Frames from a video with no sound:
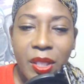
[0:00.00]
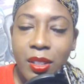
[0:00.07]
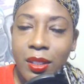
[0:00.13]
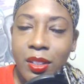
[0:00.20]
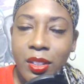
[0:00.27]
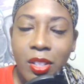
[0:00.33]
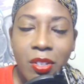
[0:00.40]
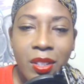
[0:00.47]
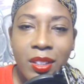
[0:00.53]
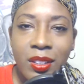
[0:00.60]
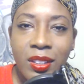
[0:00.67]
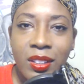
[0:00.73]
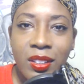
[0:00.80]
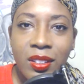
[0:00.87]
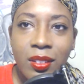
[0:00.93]
because
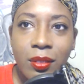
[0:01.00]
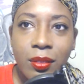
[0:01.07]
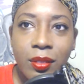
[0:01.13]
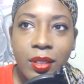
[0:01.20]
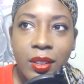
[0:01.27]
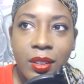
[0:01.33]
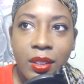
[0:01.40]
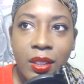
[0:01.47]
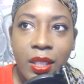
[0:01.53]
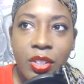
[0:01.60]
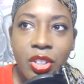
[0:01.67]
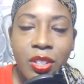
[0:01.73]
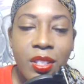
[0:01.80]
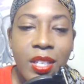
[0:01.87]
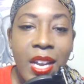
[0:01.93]
Tony's
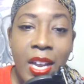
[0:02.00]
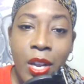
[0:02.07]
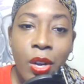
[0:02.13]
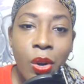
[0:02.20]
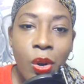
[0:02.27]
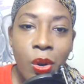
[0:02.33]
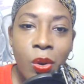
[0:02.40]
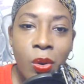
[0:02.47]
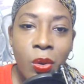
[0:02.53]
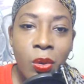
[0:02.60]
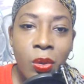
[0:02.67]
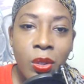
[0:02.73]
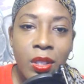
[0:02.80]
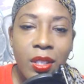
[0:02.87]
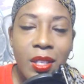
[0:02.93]
such an
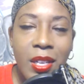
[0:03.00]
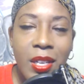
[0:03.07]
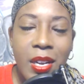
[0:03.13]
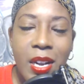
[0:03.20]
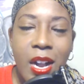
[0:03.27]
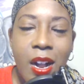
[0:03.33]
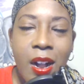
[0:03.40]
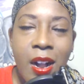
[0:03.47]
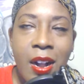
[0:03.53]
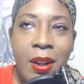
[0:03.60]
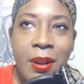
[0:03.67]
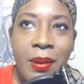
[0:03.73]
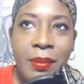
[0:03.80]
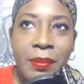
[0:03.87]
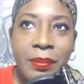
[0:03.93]
a-hole.
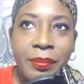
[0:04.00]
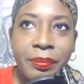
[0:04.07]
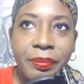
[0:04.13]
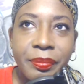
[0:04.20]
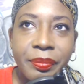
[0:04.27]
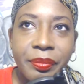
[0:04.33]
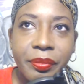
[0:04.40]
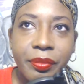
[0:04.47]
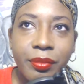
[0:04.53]
Um,